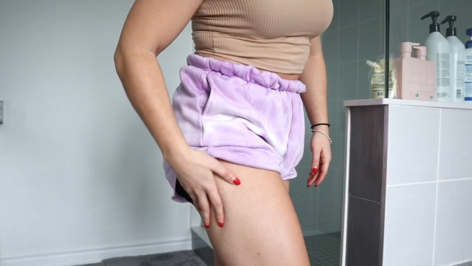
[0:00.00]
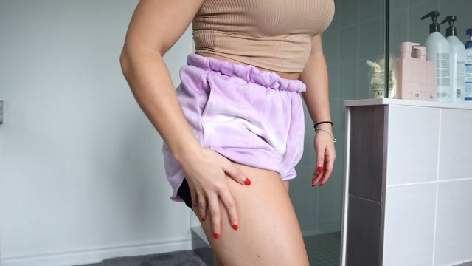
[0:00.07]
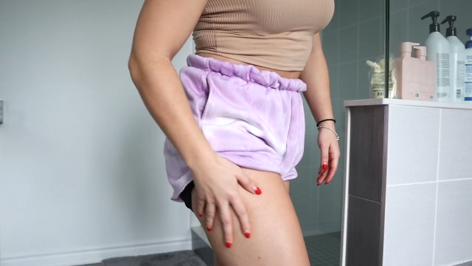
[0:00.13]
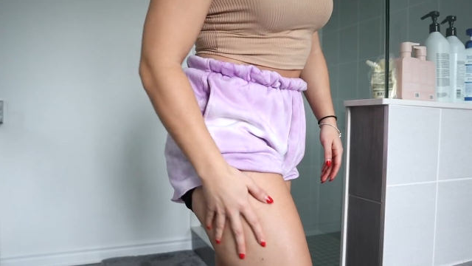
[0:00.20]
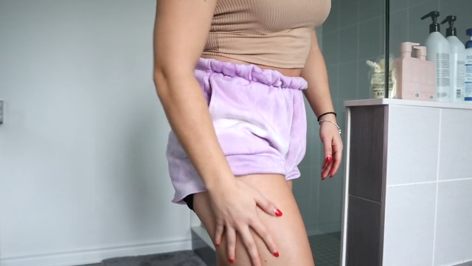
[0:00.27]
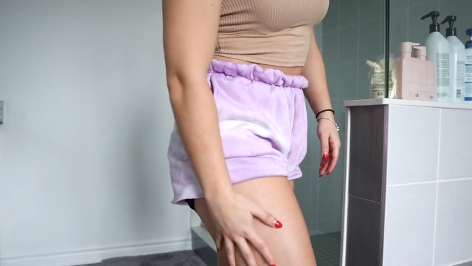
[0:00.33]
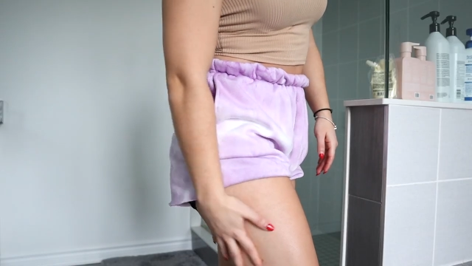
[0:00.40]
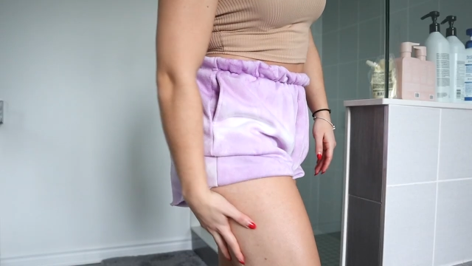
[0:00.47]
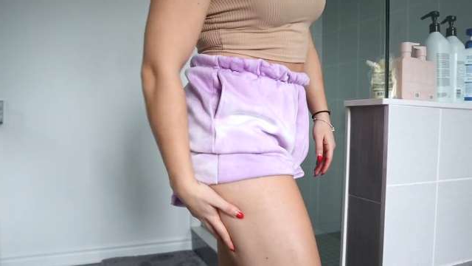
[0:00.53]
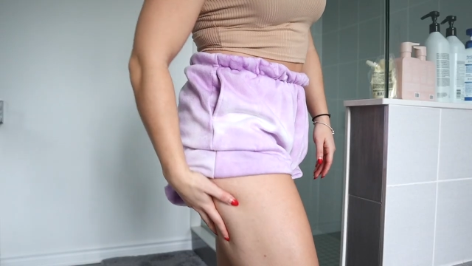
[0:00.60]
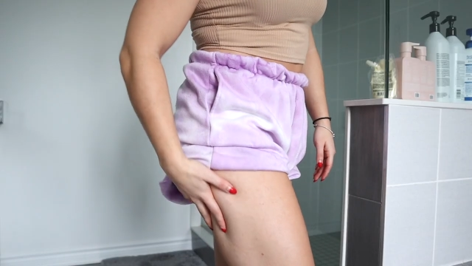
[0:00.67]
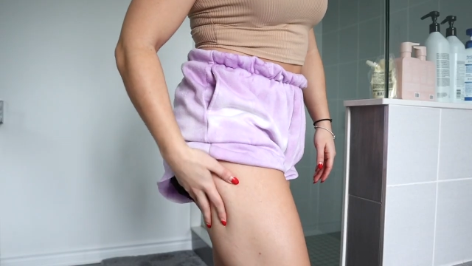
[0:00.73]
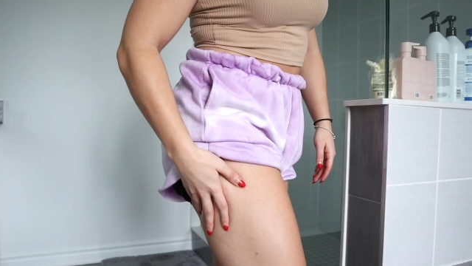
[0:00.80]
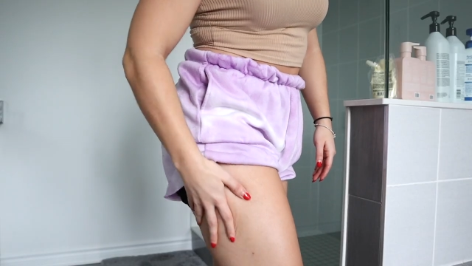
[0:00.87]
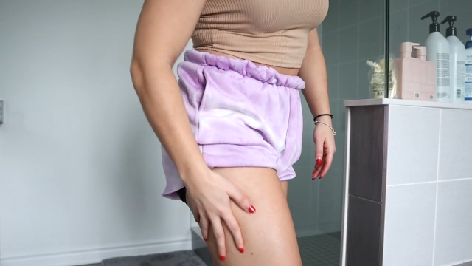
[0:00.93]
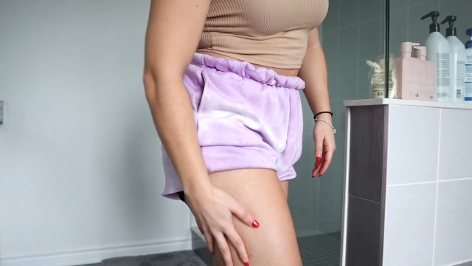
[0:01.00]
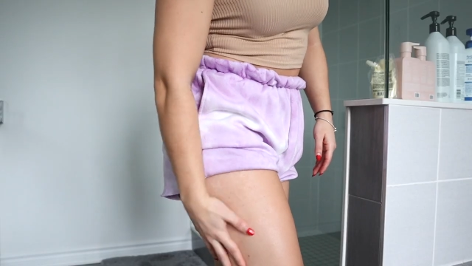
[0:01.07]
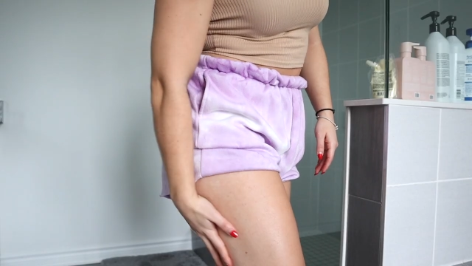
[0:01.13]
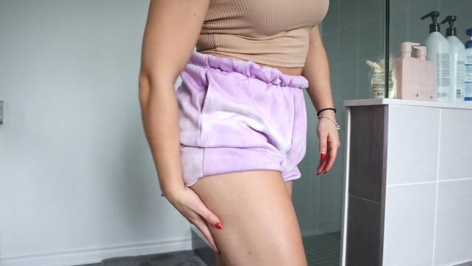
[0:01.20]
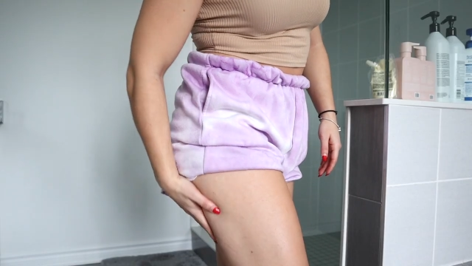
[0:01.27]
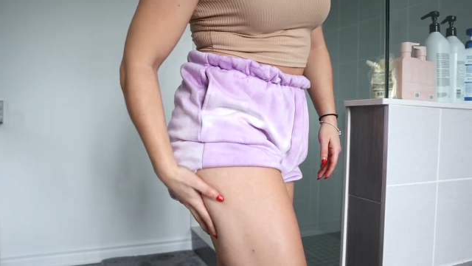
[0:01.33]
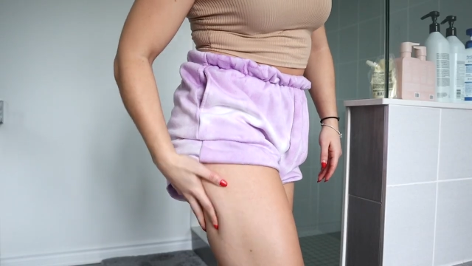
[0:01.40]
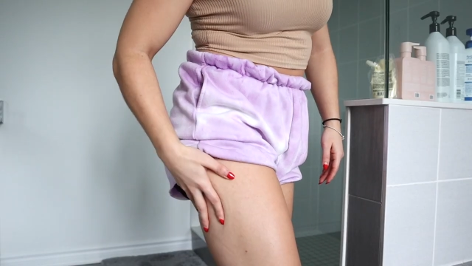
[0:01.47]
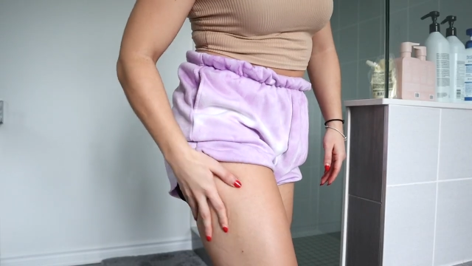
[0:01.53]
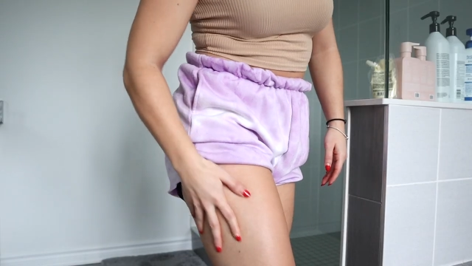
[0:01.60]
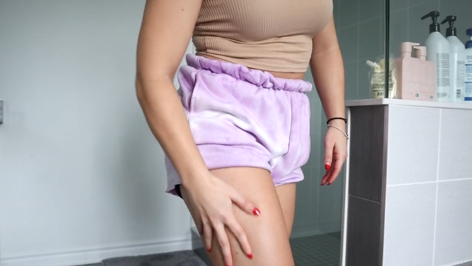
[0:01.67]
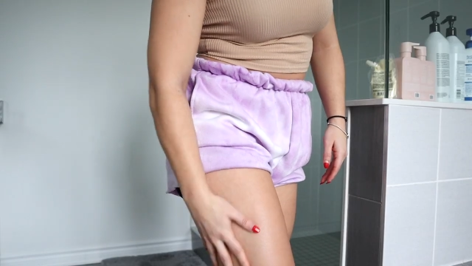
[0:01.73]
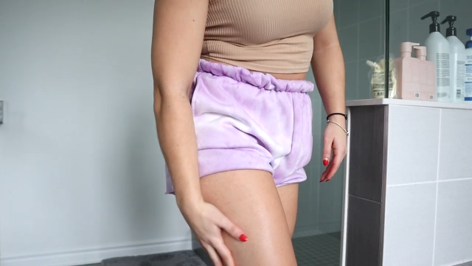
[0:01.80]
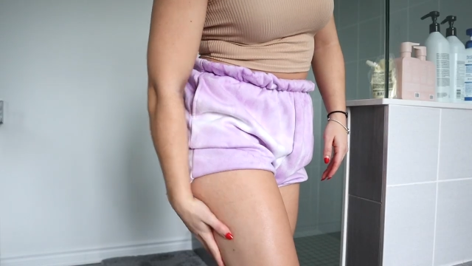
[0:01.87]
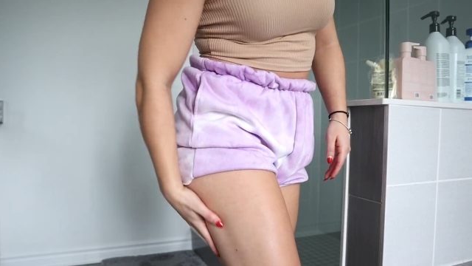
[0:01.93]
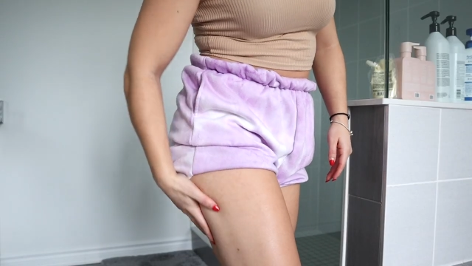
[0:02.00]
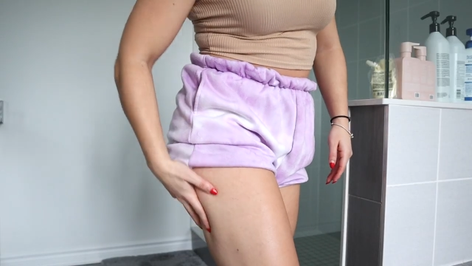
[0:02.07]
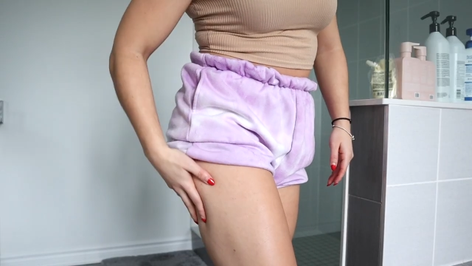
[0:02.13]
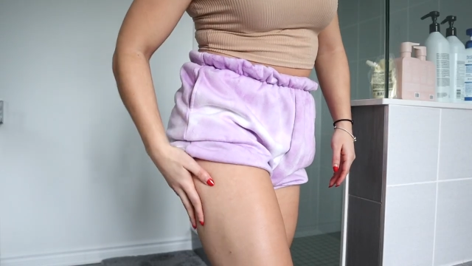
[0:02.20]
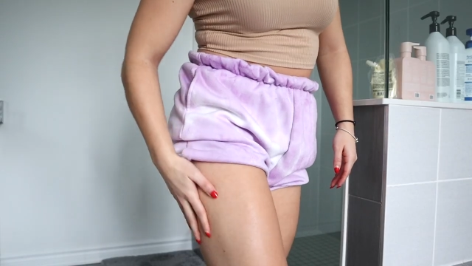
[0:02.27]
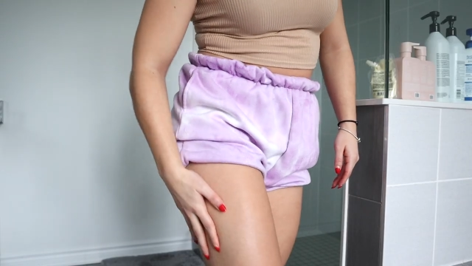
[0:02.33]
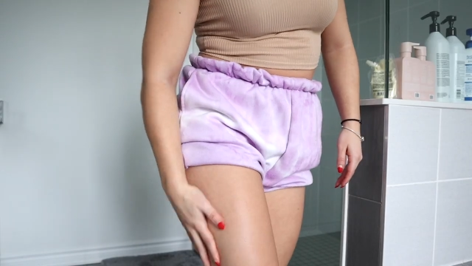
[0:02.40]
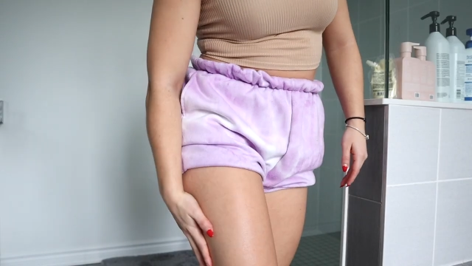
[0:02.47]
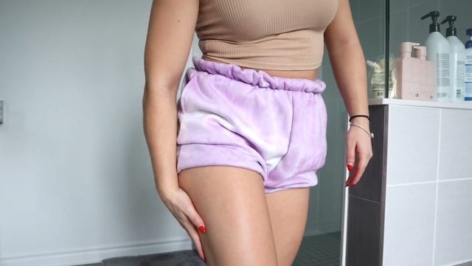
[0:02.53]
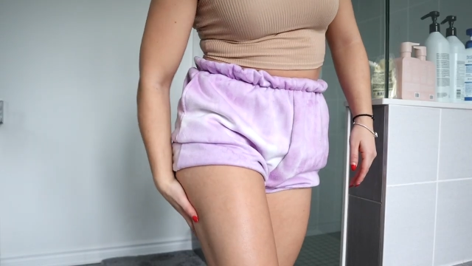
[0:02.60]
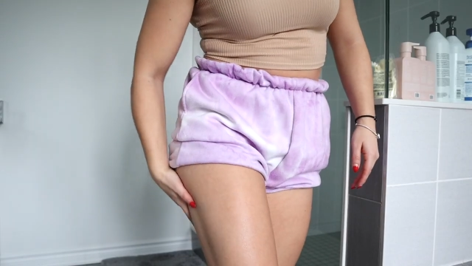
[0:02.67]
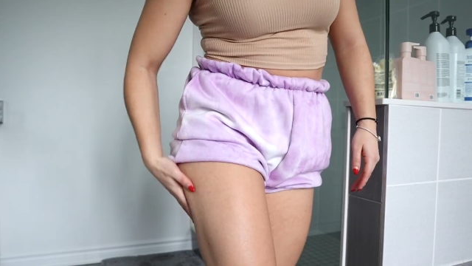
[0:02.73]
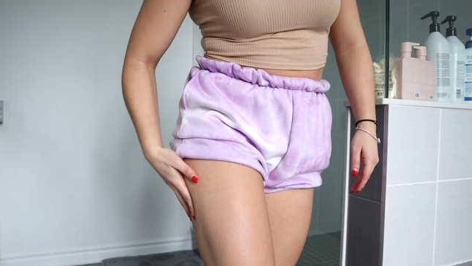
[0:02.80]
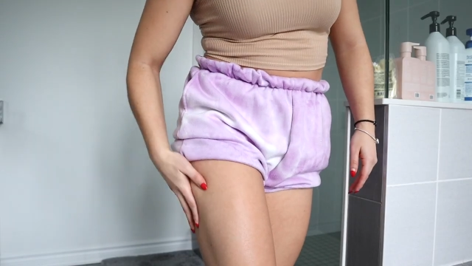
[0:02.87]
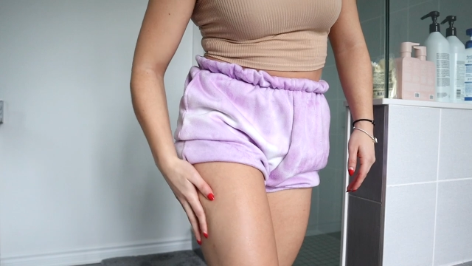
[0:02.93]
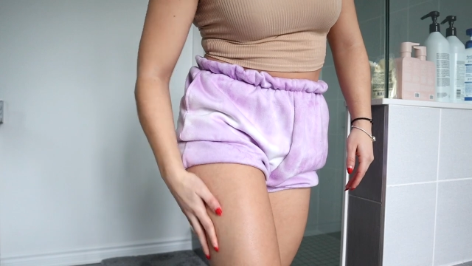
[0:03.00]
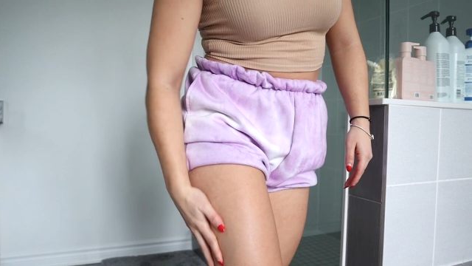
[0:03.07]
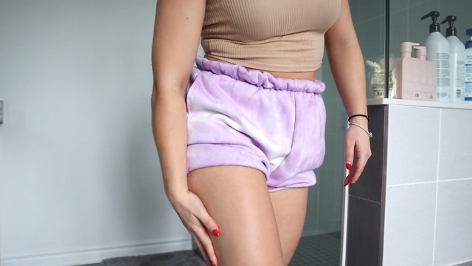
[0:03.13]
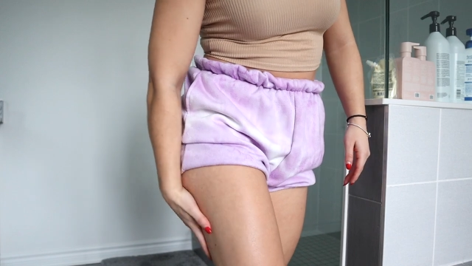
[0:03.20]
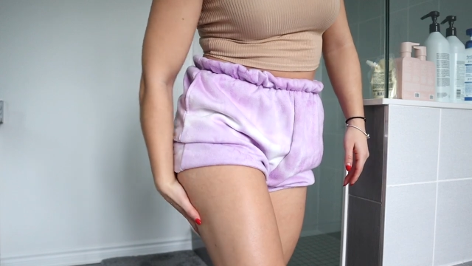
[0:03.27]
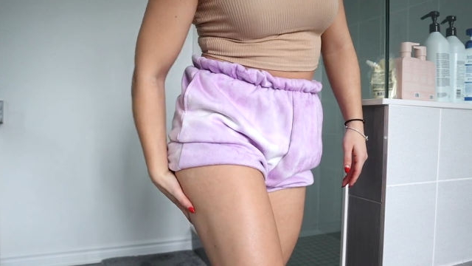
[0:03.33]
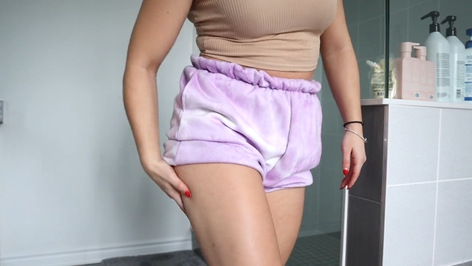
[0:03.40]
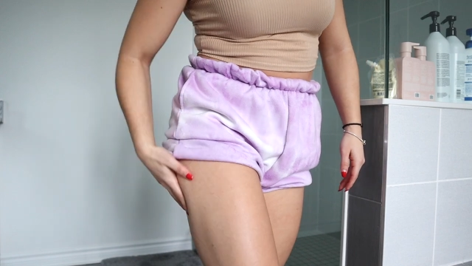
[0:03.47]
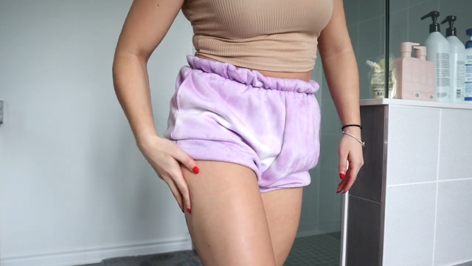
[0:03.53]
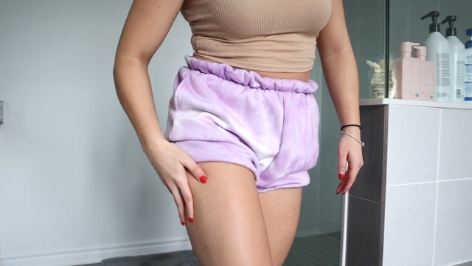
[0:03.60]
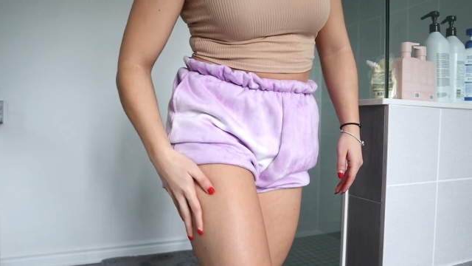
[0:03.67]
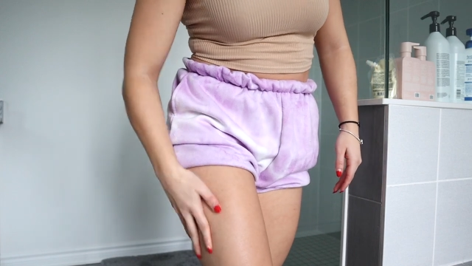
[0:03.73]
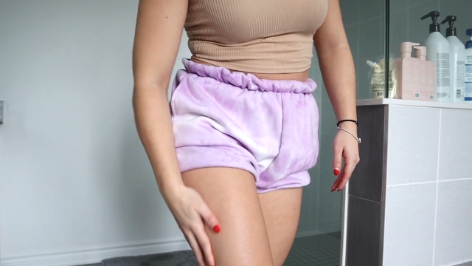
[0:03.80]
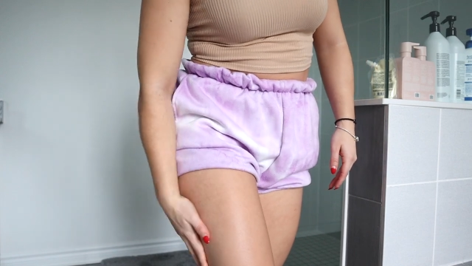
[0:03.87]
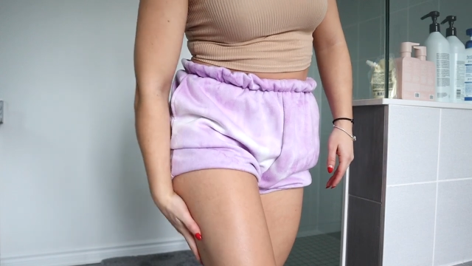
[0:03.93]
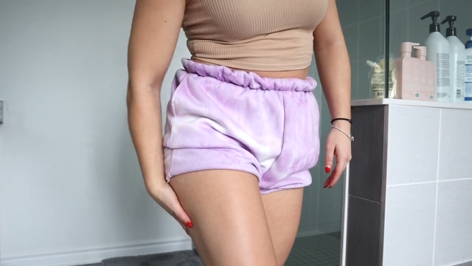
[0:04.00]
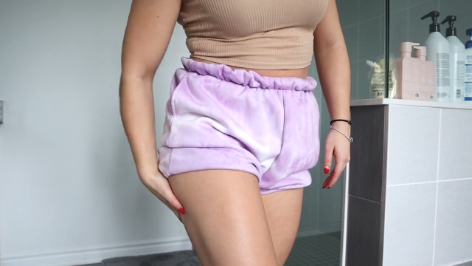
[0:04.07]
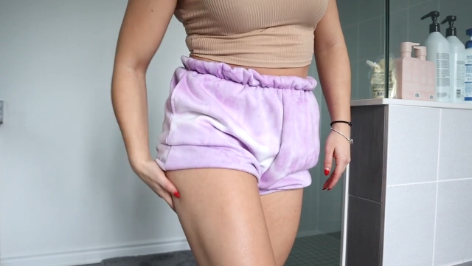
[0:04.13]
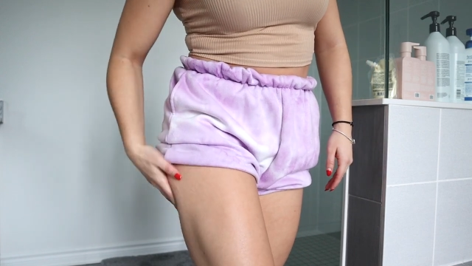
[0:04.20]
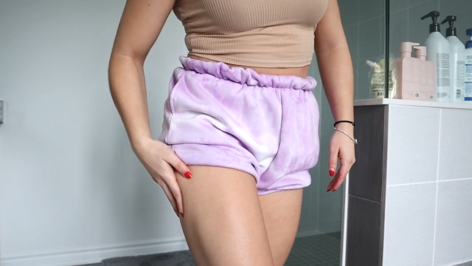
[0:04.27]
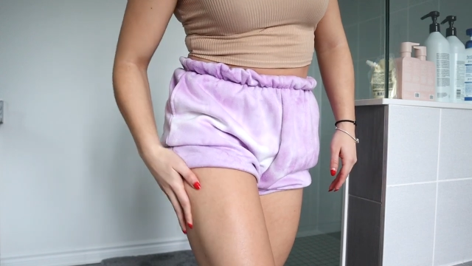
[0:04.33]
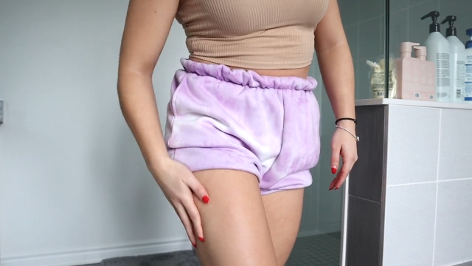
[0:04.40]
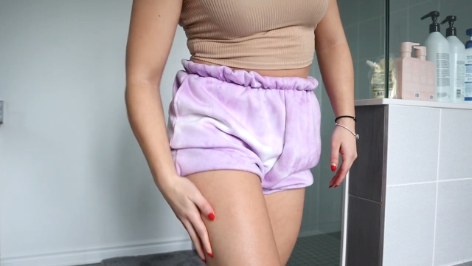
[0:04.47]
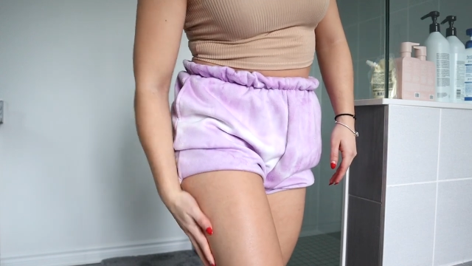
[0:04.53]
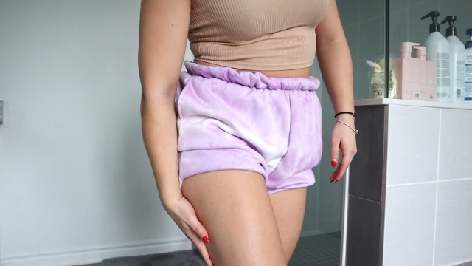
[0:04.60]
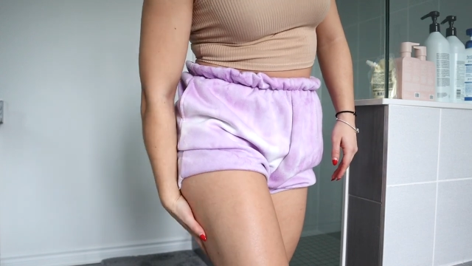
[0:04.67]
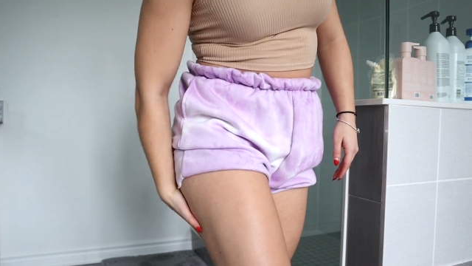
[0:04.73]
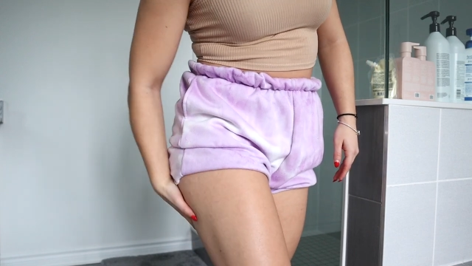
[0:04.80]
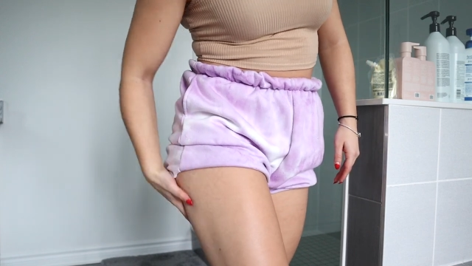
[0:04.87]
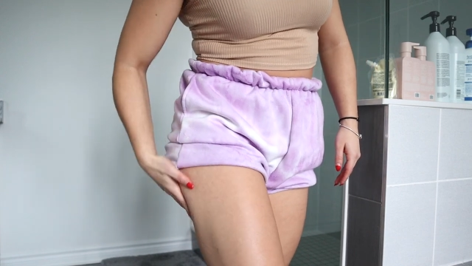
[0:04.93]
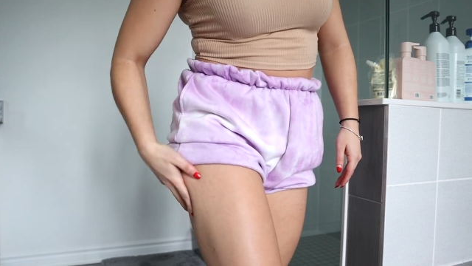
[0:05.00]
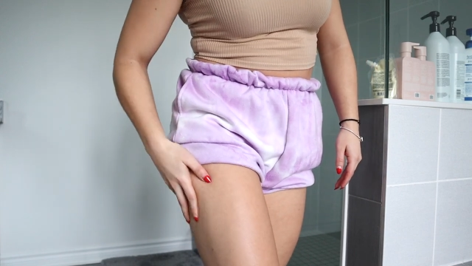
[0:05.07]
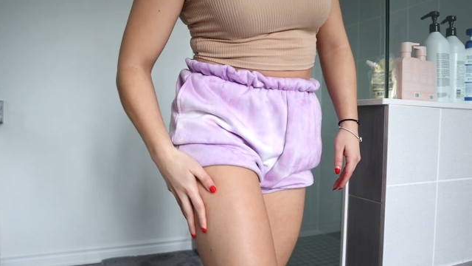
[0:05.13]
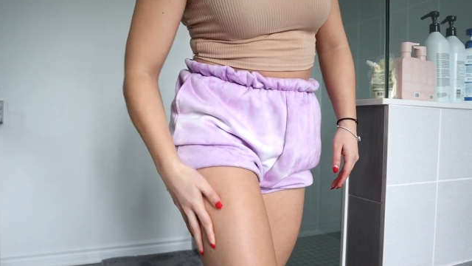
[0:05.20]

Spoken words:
No face is visible, so there are no lips to read.